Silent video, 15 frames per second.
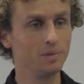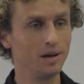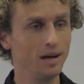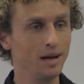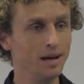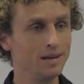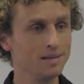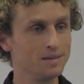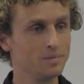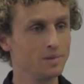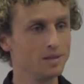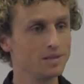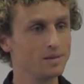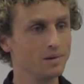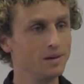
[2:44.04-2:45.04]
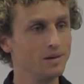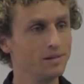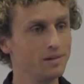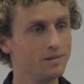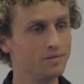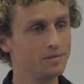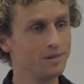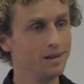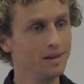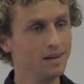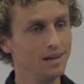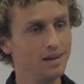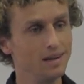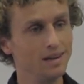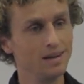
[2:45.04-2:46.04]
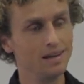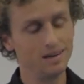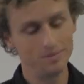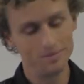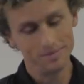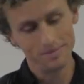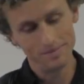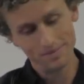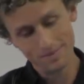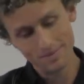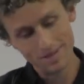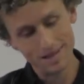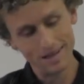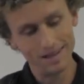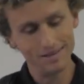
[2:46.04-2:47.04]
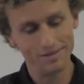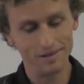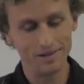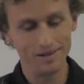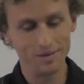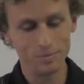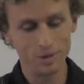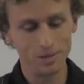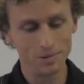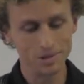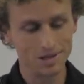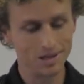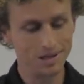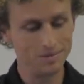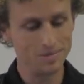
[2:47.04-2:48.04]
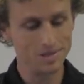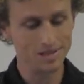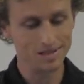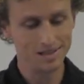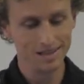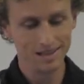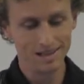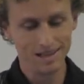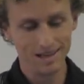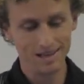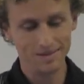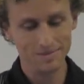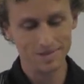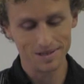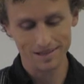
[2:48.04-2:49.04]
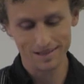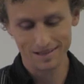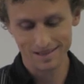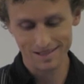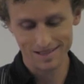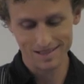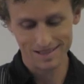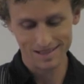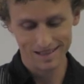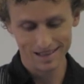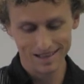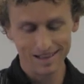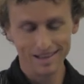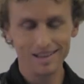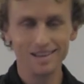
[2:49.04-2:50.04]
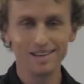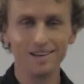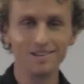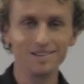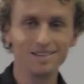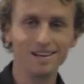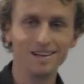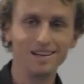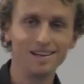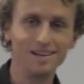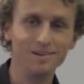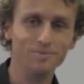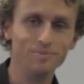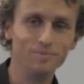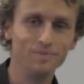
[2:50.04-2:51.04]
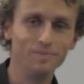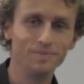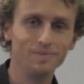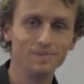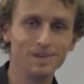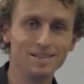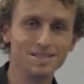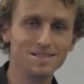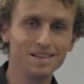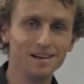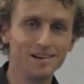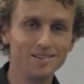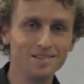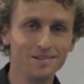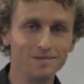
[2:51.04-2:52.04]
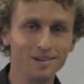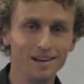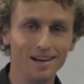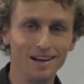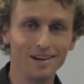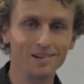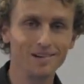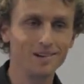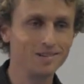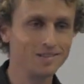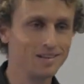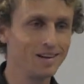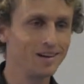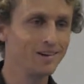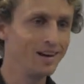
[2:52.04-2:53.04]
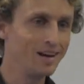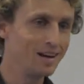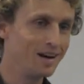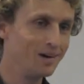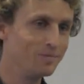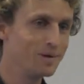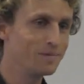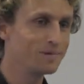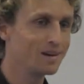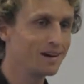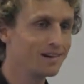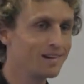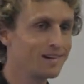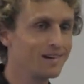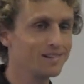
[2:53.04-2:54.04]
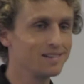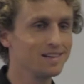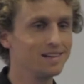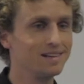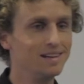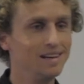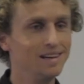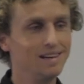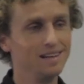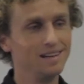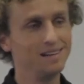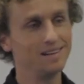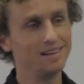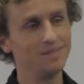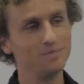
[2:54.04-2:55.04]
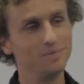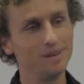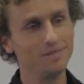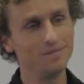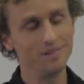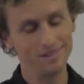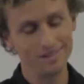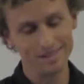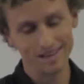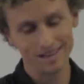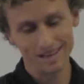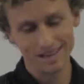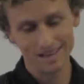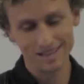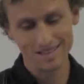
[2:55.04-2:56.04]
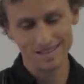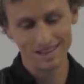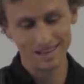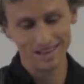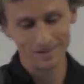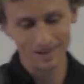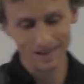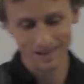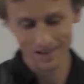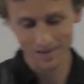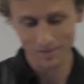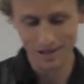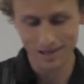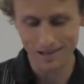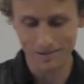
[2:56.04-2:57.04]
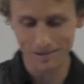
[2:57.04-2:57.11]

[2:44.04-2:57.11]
by hand, similar to what you would have seen if you're in Bible times. So it's not necessary to have done an agriculture degree to help people with agriculture. If you understand the way God made the